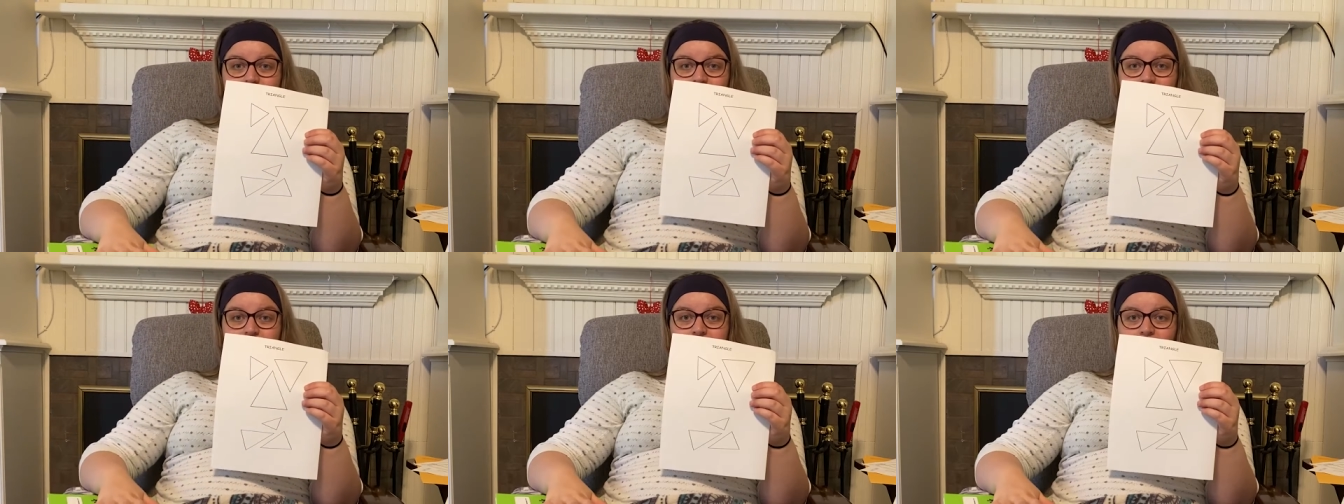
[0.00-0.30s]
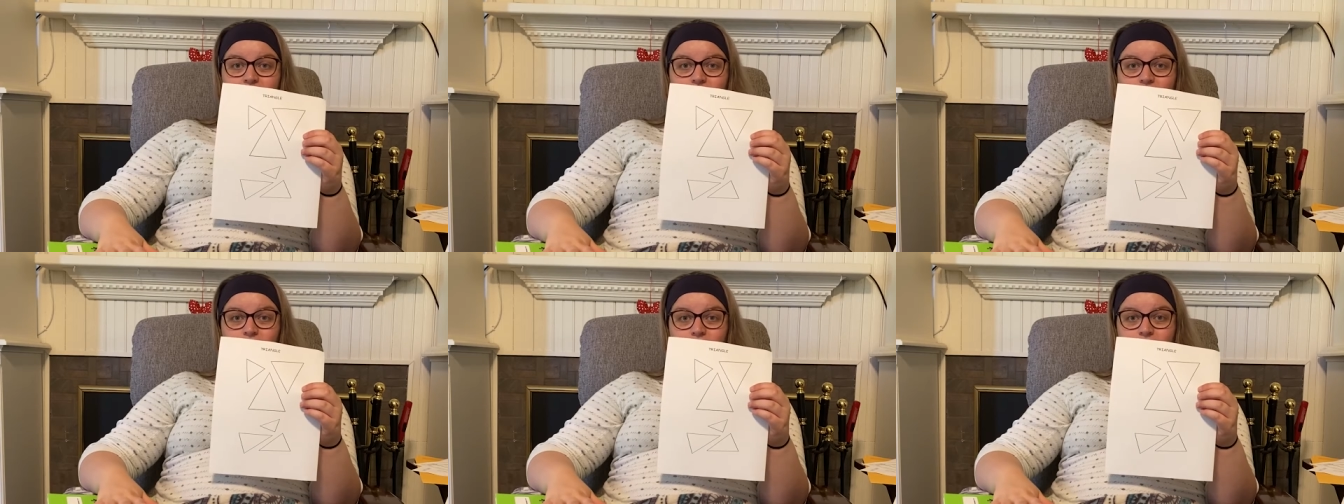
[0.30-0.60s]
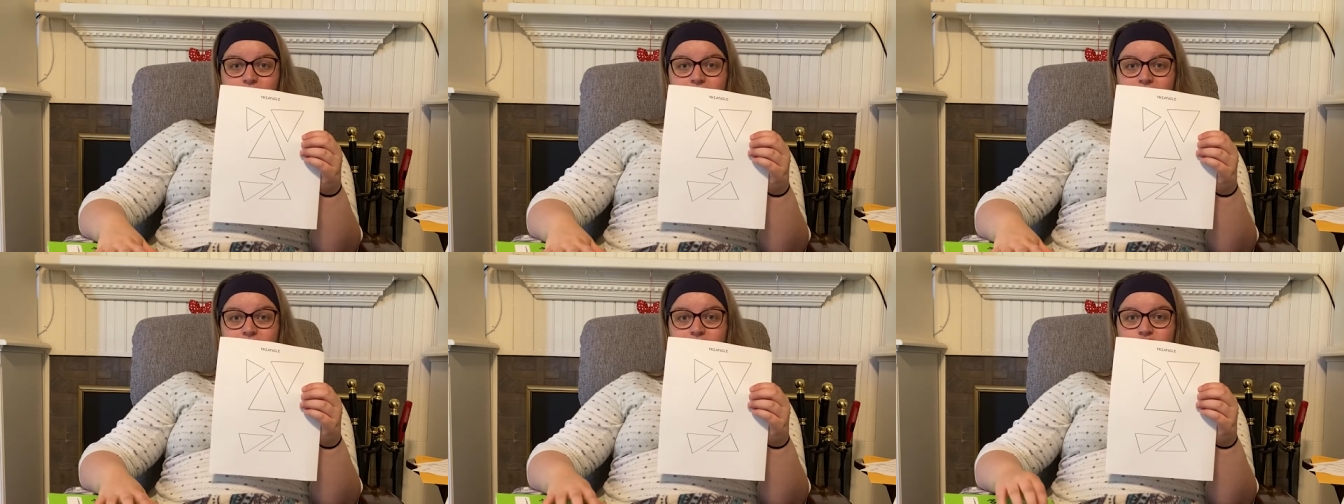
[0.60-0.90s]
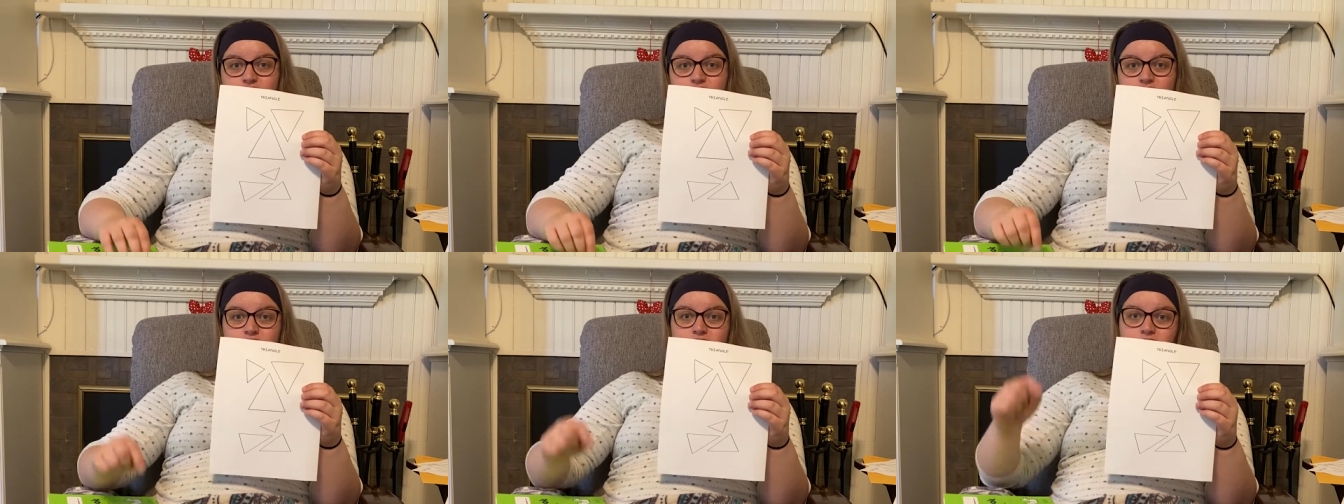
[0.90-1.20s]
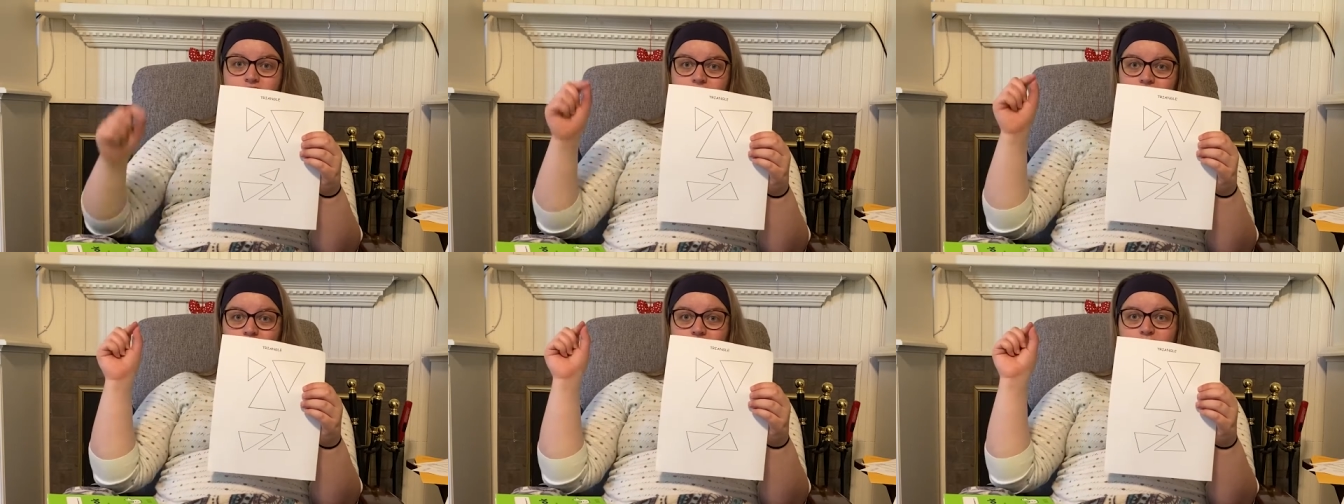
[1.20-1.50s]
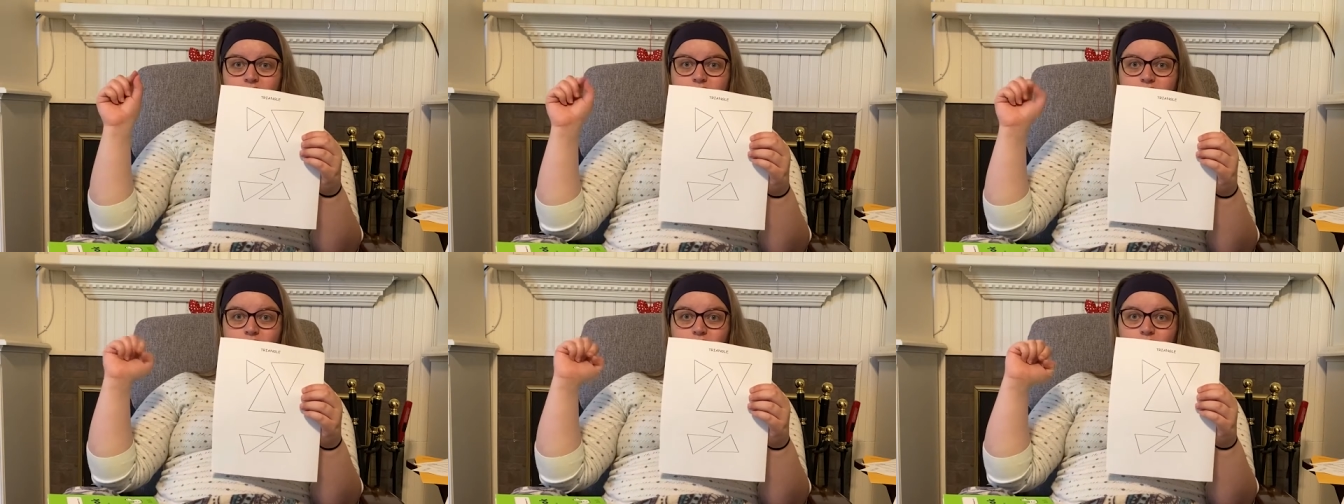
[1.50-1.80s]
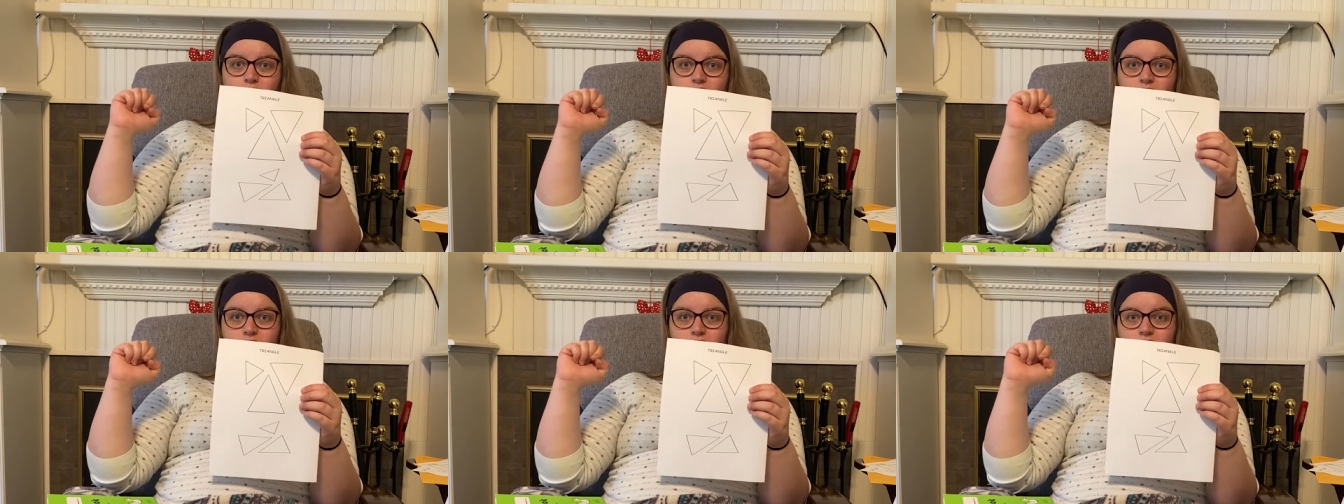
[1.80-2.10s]
encourage
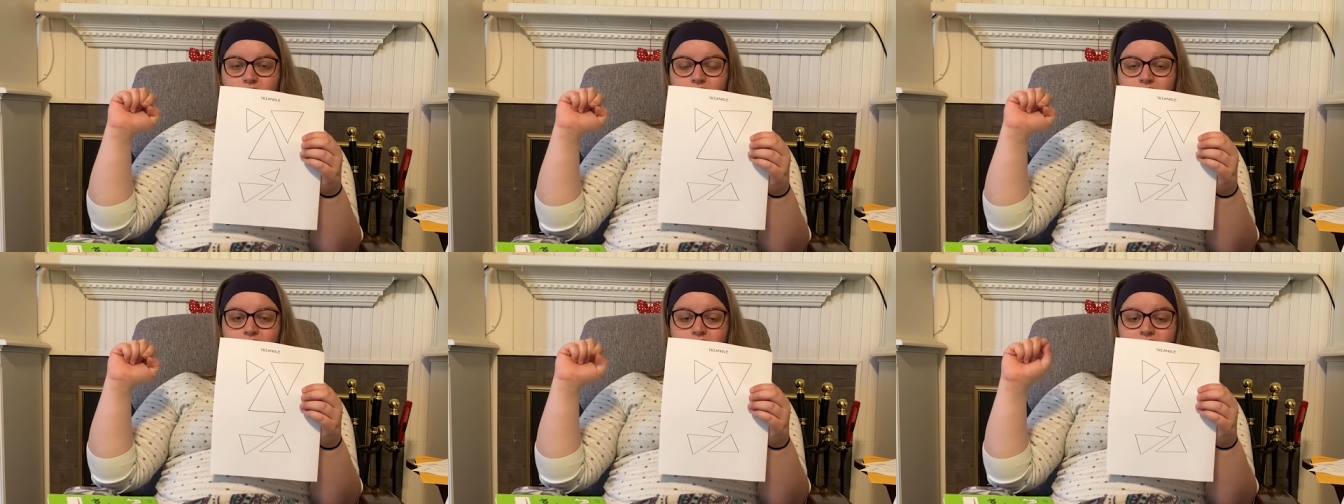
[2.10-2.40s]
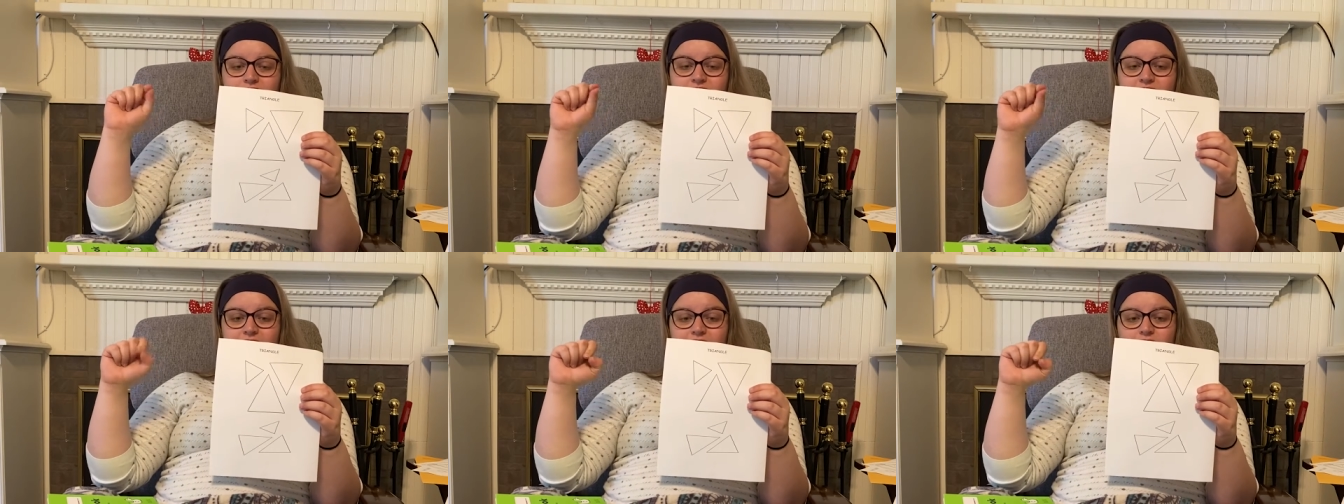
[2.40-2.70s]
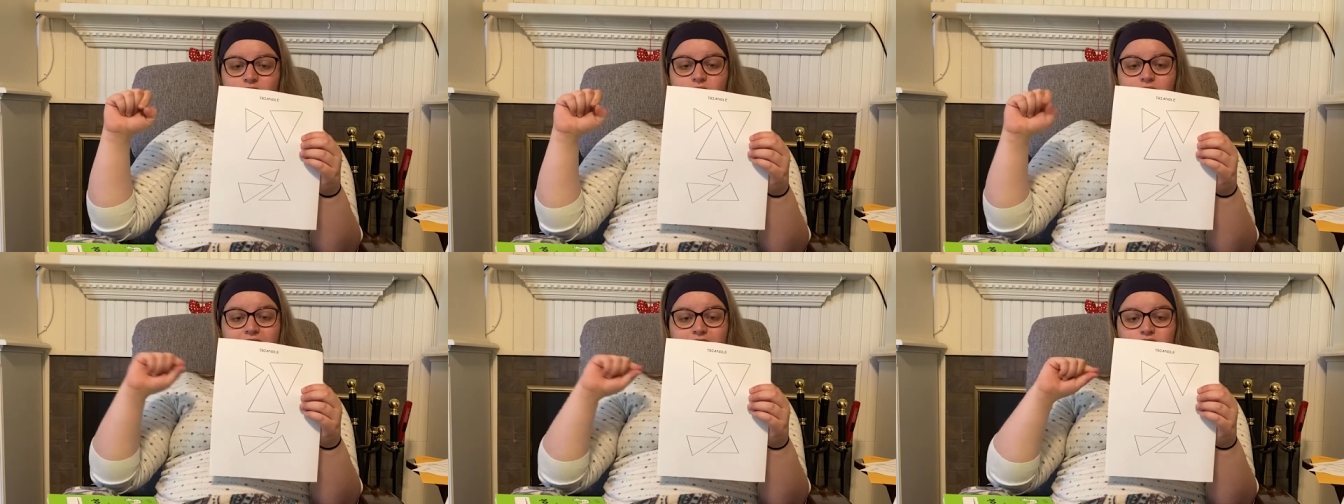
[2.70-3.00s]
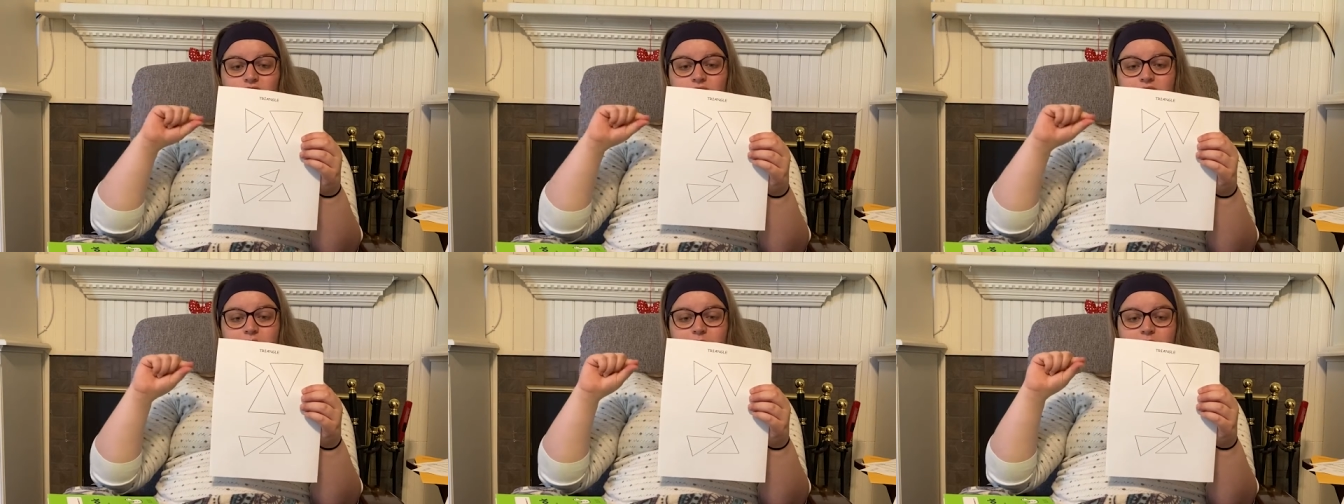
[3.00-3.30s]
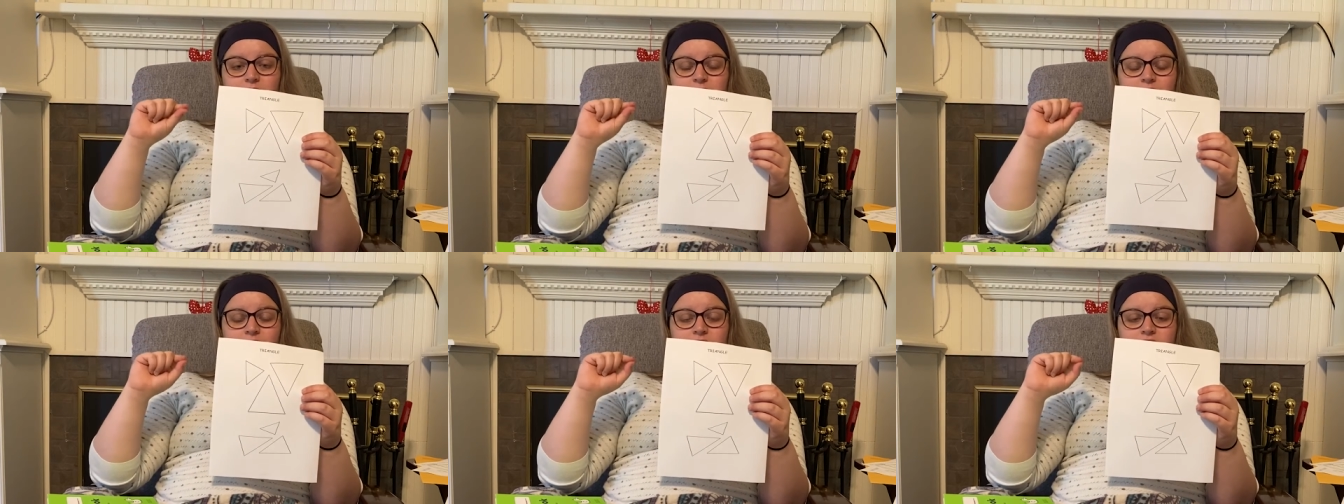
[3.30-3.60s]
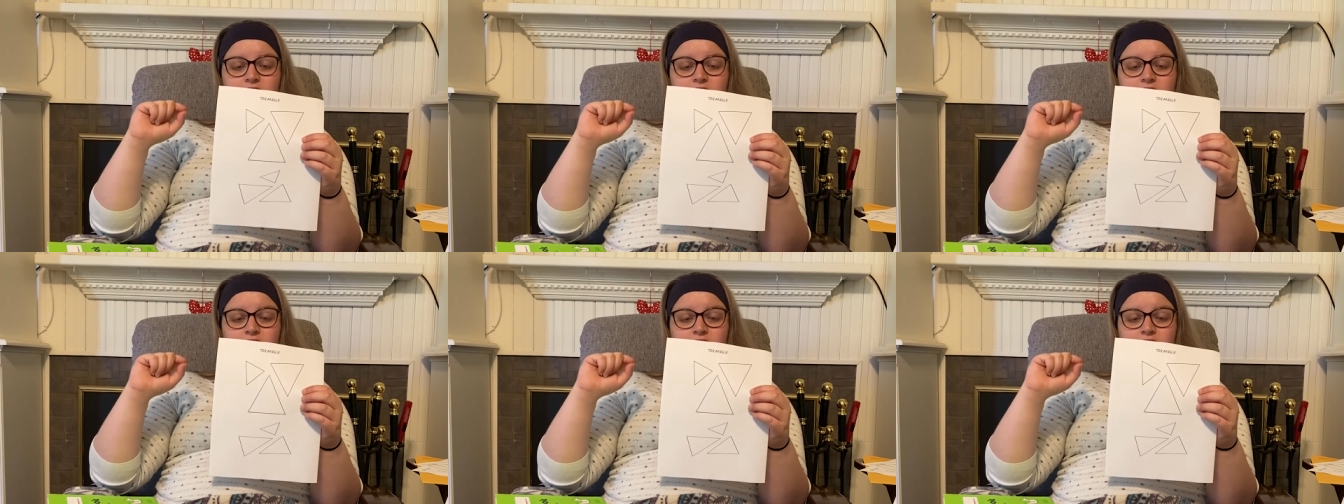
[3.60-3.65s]
more of that crayon grip.